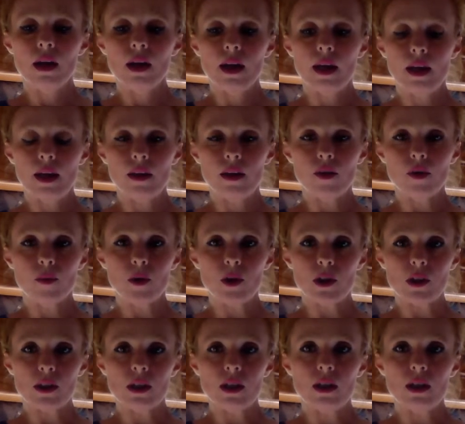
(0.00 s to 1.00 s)
and another
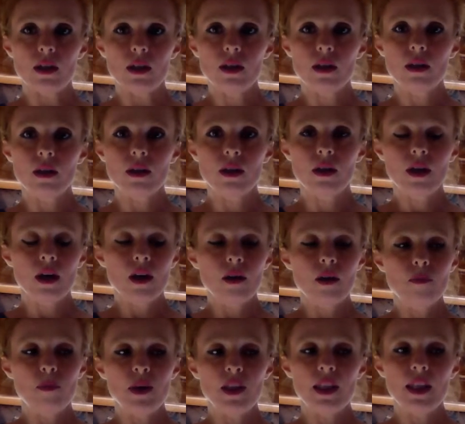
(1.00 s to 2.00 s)
person,
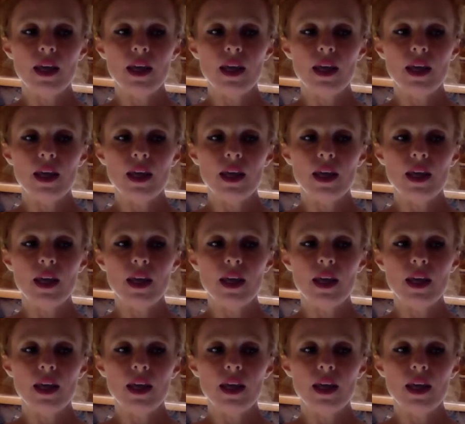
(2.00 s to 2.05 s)
but